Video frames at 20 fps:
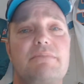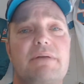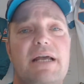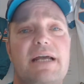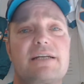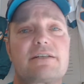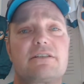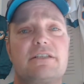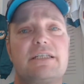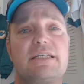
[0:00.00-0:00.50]
but
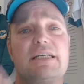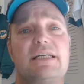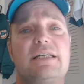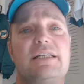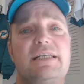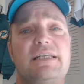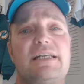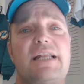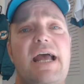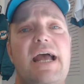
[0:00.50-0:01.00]
actually
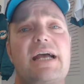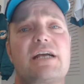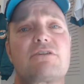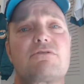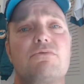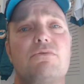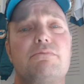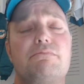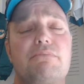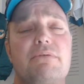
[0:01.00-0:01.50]
getting
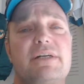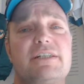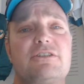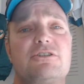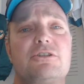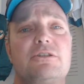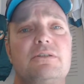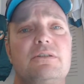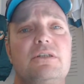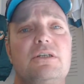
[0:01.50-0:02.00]
actual
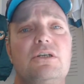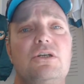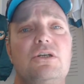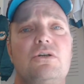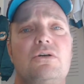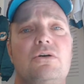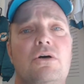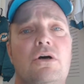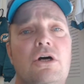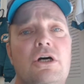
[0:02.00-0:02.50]
pressure
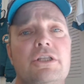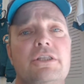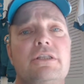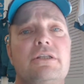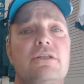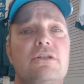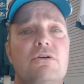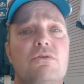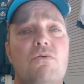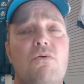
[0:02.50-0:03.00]
on
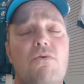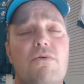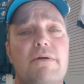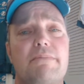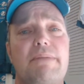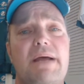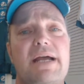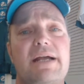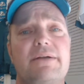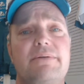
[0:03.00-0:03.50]
the
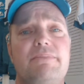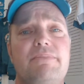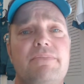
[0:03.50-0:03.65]
quarterback.